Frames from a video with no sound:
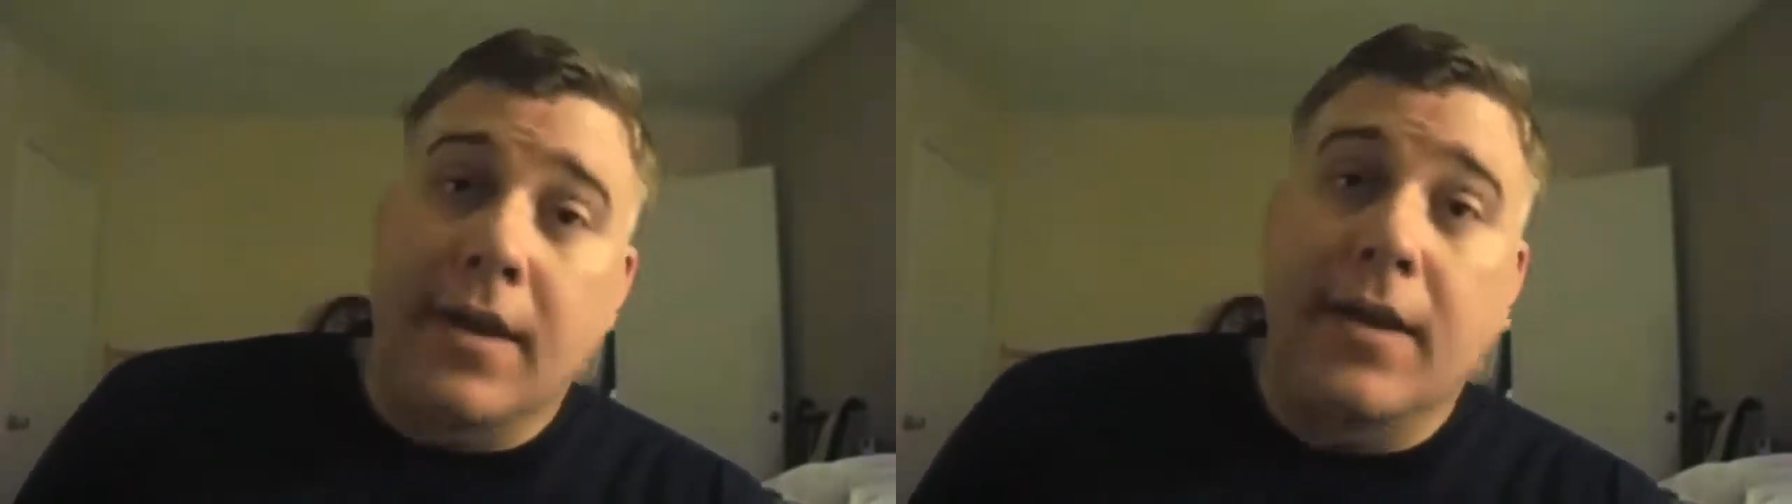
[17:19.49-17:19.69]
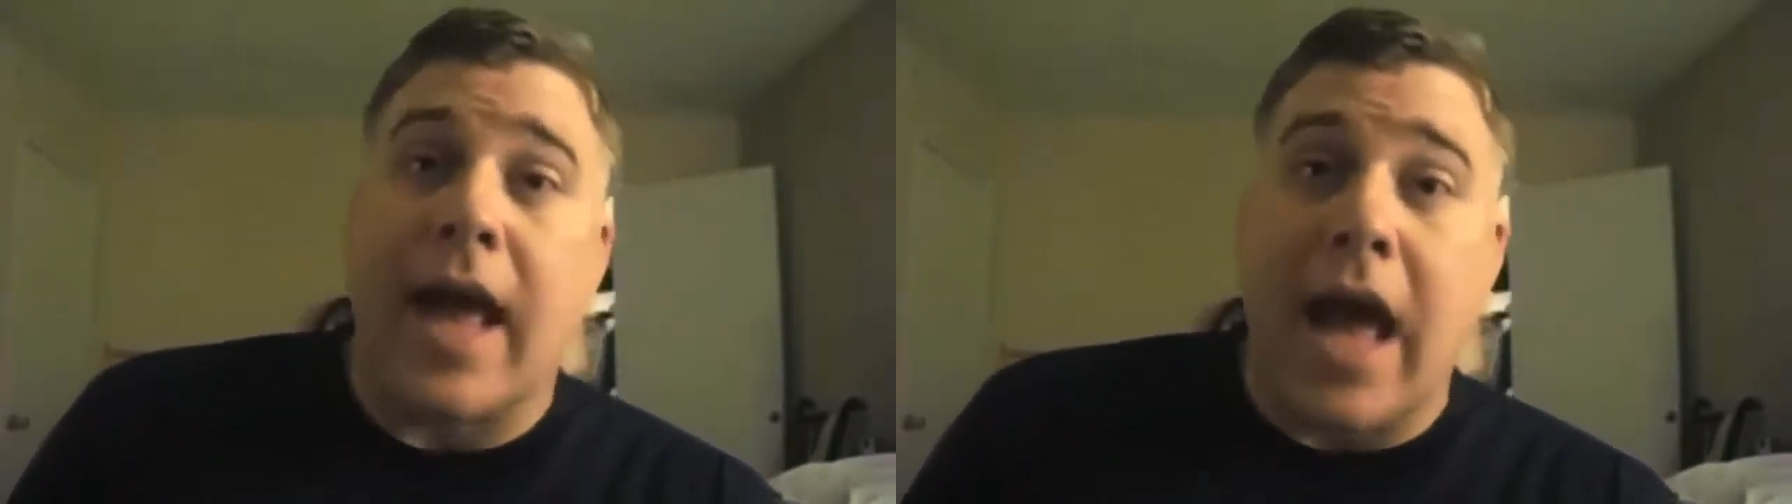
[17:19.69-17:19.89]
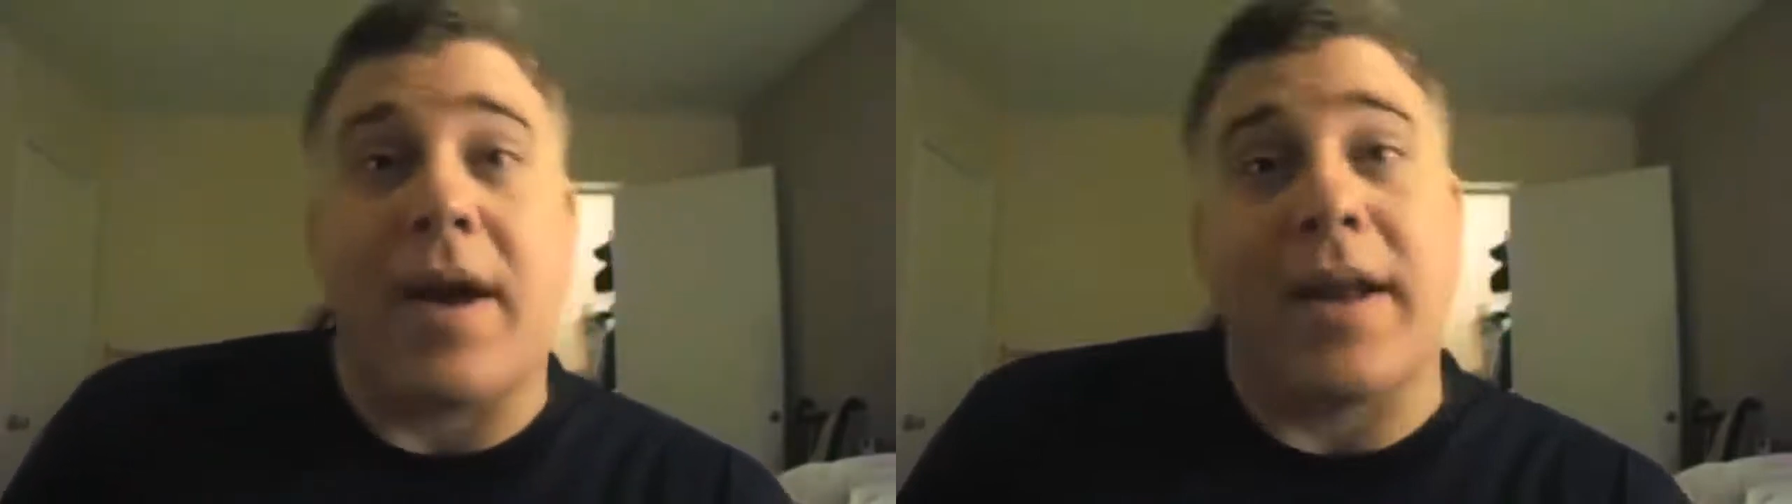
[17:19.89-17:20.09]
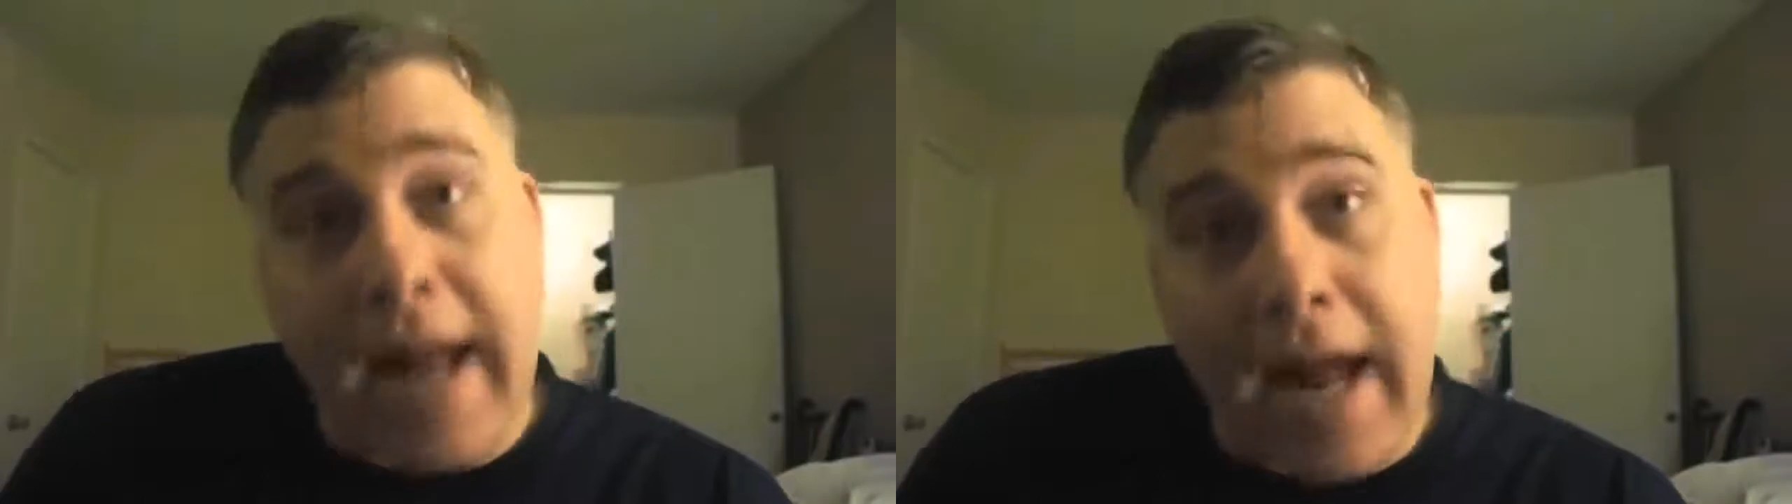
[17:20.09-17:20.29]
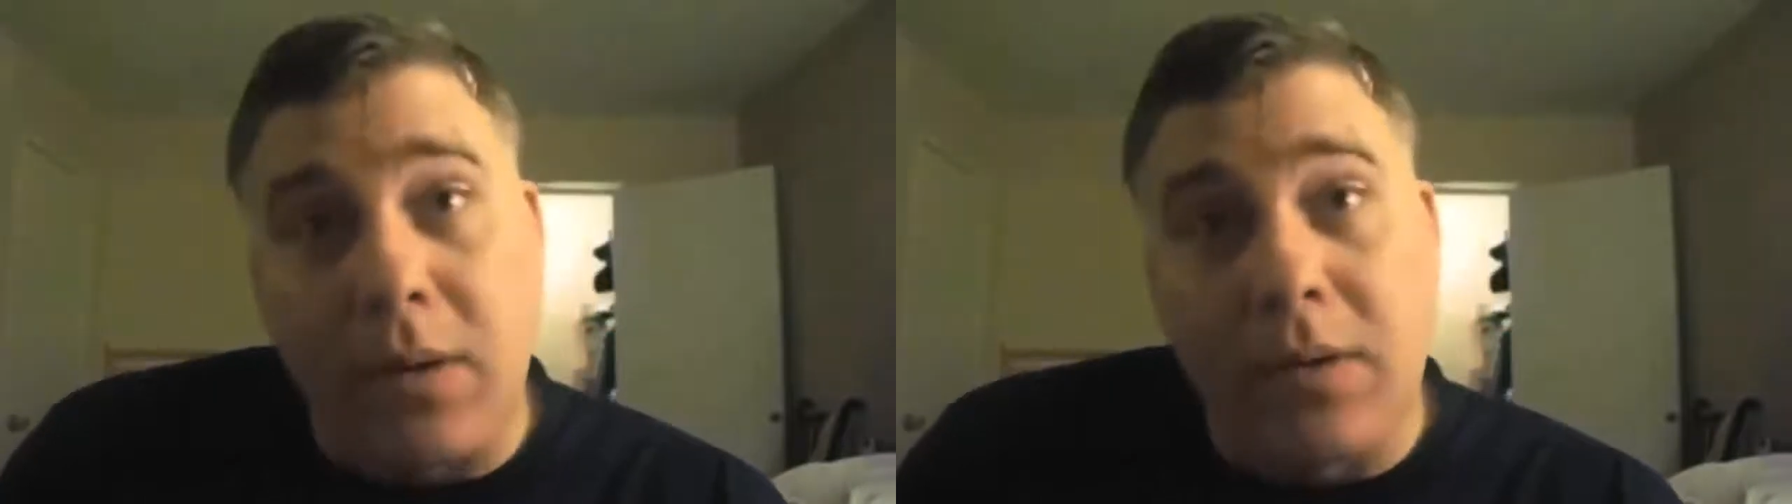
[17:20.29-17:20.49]
How about
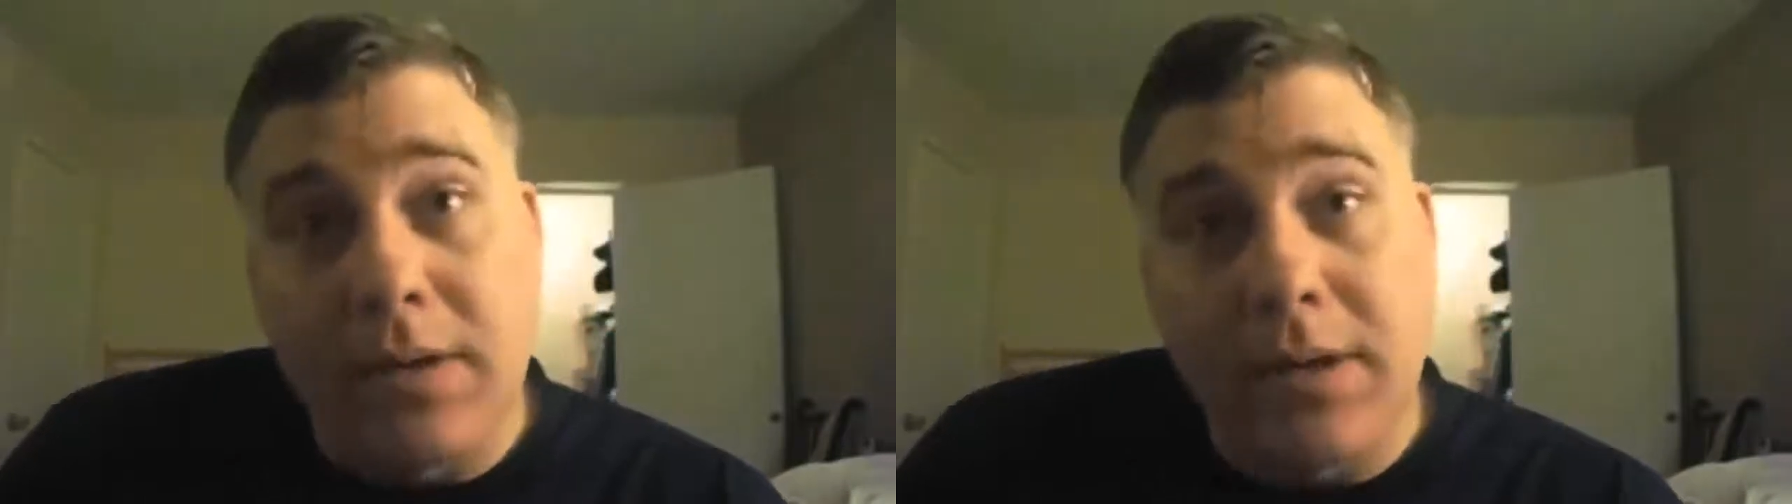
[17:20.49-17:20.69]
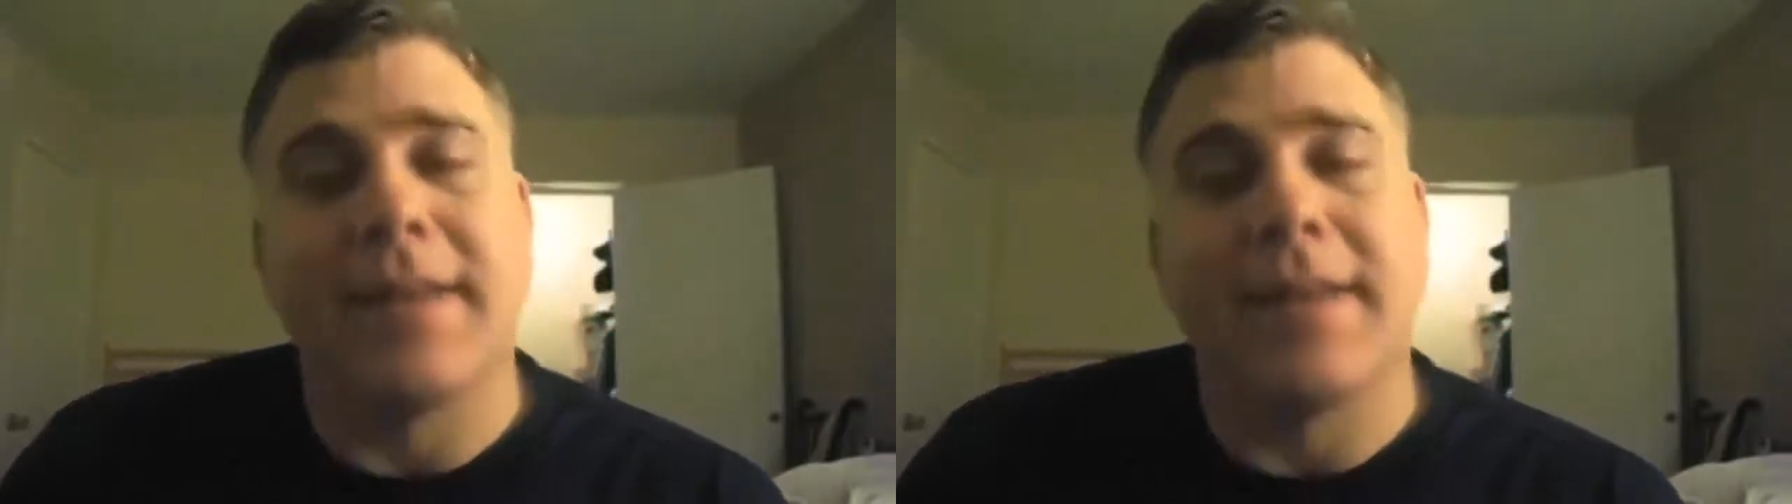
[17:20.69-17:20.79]
now?